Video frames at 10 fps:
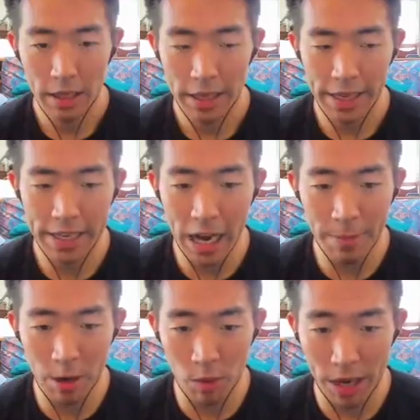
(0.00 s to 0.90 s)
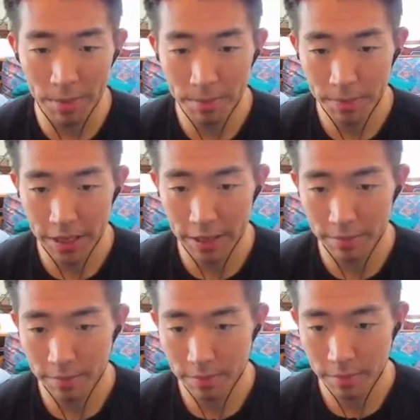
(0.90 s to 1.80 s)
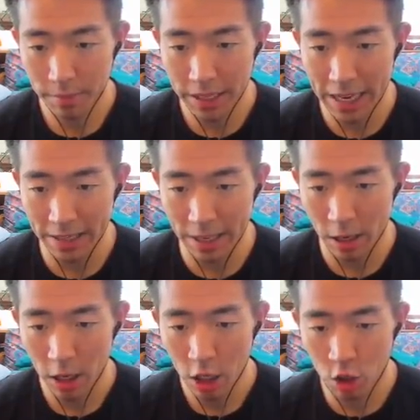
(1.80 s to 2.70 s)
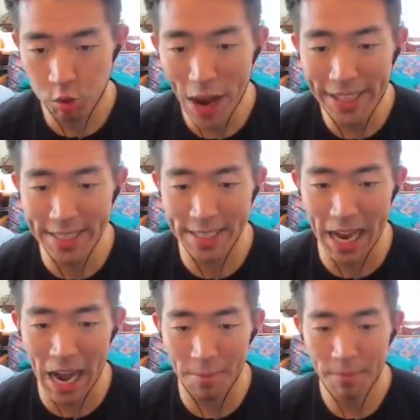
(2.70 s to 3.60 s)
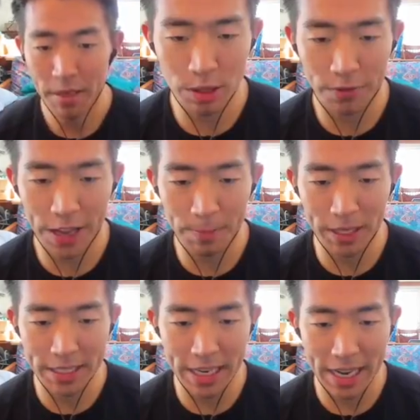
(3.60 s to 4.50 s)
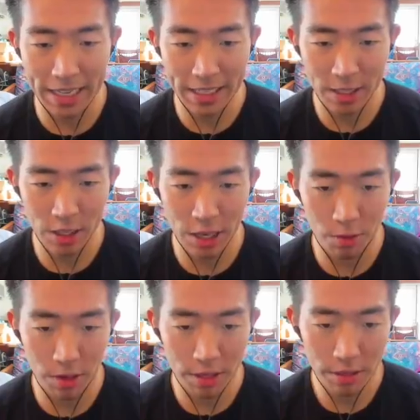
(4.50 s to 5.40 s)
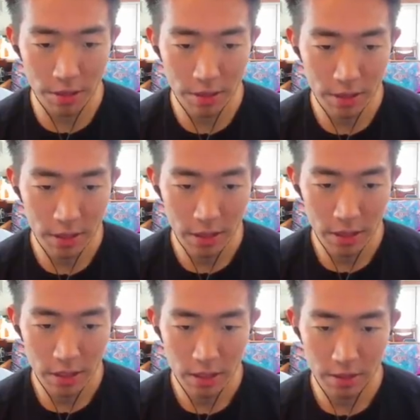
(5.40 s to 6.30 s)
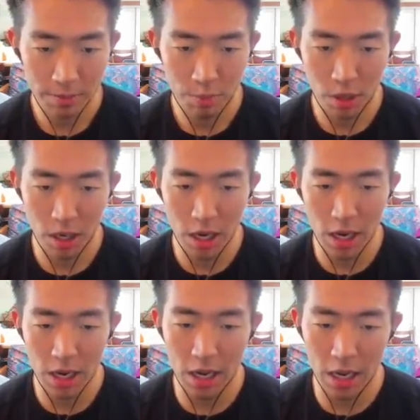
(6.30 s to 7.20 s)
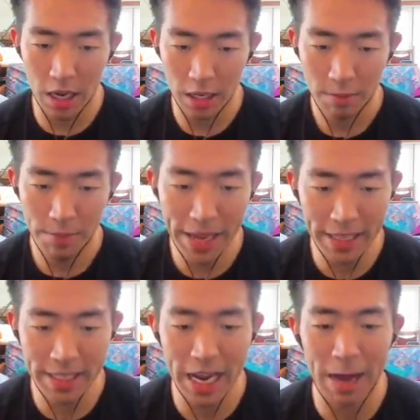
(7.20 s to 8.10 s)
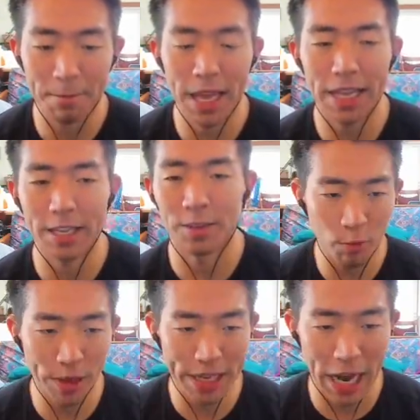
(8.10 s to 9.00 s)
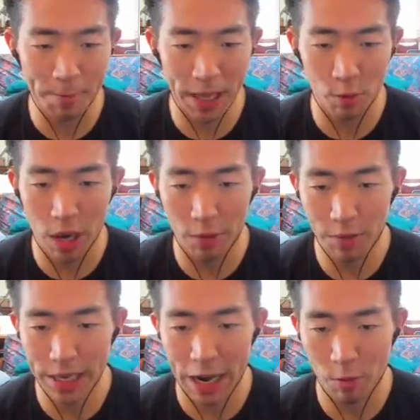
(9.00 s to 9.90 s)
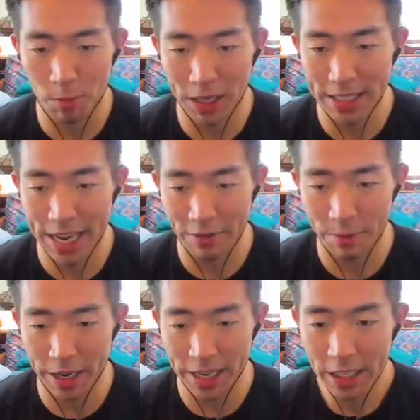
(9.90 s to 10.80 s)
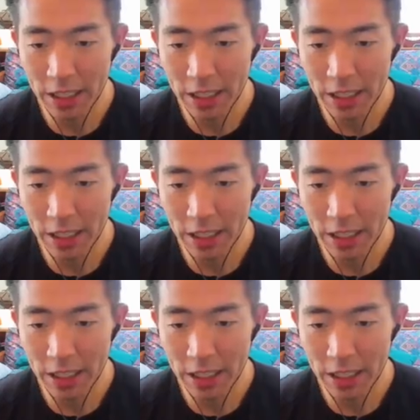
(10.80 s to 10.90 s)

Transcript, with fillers: It gotta be a run. Yeah. Get out there. Great stop! The fake blitz, guys. It's another run. Bruh. Make a stop, thank you. We gotta play run. We're blitzing everybody.